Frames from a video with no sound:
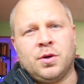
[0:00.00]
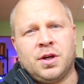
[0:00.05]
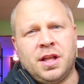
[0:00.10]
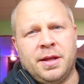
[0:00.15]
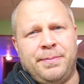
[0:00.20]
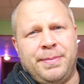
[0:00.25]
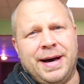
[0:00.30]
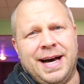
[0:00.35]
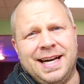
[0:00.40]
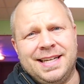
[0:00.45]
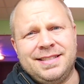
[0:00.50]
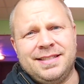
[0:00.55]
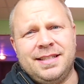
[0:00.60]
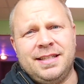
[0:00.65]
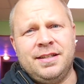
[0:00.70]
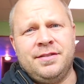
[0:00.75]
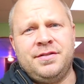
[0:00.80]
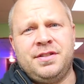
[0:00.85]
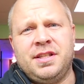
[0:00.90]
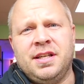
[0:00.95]
one of the
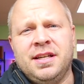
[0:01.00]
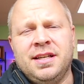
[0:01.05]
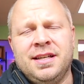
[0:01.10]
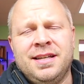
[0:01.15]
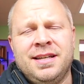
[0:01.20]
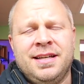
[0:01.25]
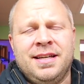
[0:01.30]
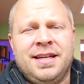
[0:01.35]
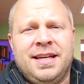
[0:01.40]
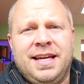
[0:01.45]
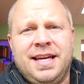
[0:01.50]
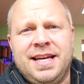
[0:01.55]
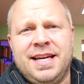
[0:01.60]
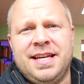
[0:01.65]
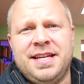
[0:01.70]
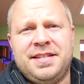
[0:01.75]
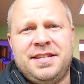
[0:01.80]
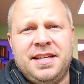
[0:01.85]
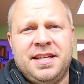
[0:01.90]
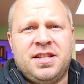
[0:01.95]
positives
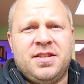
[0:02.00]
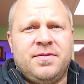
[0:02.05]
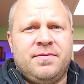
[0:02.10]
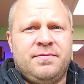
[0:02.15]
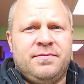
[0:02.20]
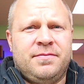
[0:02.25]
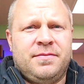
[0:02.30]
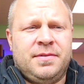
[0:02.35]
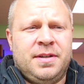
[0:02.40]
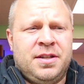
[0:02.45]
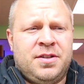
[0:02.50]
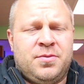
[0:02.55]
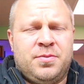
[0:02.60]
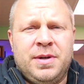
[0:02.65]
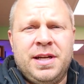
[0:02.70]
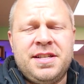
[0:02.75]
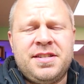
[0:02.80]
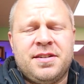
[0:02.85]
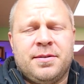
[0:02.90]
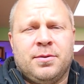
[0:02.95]
is it's it's
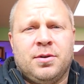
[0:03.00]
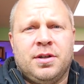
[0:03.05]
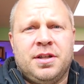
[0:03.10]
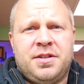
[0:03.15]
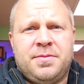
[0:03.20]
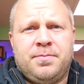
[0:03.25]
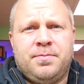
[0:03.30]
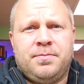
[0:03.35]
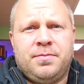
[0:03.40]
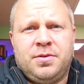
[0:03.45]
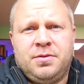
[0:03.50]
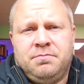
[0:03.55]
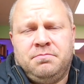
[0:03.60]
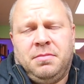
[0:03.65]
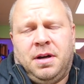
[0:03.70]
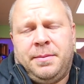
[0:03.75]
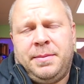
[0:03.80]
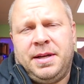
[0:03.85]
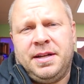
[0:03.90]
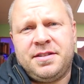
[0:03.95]
reasonable. It's
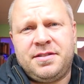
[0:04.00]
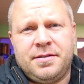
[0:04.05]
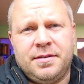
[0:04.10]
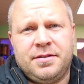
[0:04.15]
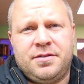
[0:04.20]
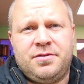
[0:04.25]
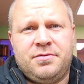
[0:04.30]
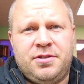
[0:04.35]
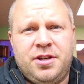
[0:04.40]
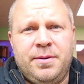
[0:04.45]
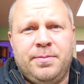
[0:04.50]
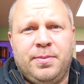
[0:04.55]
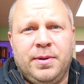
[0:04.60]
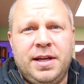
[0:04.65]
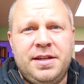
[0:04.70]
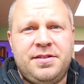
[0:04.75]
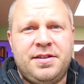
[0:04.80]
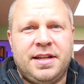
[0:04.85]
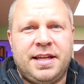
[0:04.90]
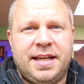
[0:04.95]
I mean, it's a cheap
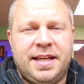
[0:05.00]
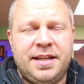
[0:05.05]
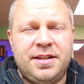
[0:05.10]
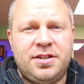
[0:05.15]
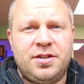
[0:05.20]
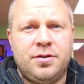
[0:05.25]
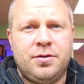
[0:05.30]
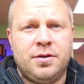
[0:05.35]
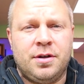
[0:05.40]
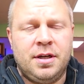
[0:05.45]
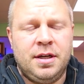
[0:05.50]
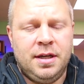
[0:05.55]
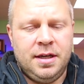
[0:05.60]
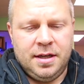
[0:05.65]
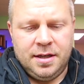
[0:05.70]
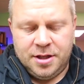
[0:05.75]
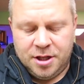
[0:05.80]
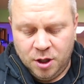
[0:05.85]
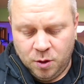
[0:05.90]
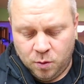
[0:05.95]
laser to get into.
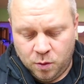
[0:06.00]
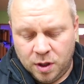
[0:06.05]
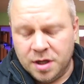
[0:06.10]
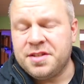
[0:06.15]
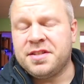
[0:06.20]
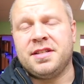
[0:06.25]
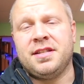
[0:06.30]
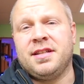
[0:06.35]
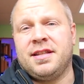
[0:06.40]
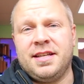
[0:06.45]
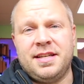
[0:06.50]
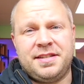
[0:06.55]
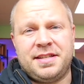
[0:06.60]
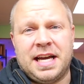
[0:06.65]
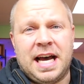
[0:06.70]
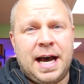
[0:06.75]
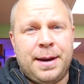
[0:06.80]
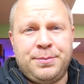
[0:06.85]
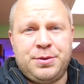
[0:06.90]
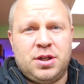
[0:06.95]
There wasn't this
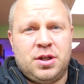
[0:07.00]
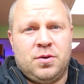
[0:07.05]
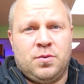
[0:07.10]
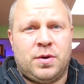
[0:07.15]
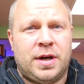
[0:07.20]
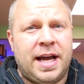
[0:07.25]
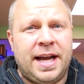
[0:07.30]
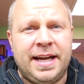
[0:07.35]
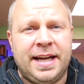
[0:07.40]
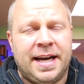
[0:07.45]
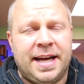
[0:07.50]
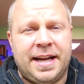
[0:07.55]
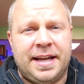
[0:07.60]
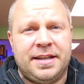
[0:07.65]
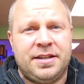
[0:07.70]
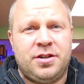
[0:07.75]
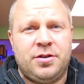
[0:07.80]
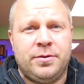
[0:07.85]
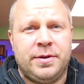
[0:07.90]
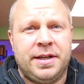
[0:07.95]
option when I got
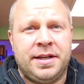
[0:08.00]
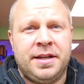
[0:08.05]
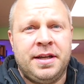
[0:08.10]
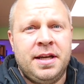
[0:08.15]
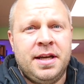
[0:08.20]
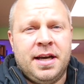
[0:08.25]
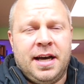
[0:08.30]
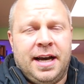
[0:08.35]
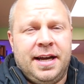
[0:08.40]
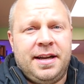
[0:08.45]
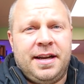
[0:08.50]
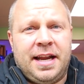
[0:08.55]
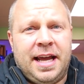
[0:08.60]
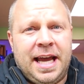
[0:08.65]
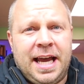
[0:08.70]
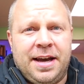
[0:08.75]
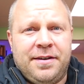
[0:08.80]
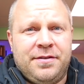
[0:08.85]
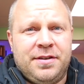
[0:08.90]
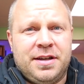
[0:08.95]
into it. I didn't
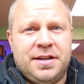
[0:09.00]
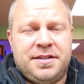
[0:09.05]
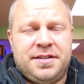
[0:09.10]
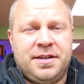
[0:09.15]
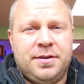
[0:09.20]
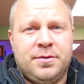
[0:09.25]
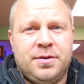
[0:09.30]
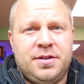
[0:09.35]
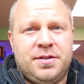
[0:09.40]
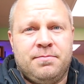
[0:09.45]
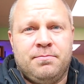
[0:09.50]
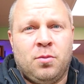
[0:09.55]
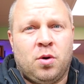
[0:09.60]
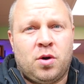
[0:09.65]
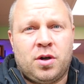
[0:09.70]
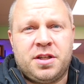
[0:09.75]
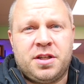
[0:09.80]
have this. It was more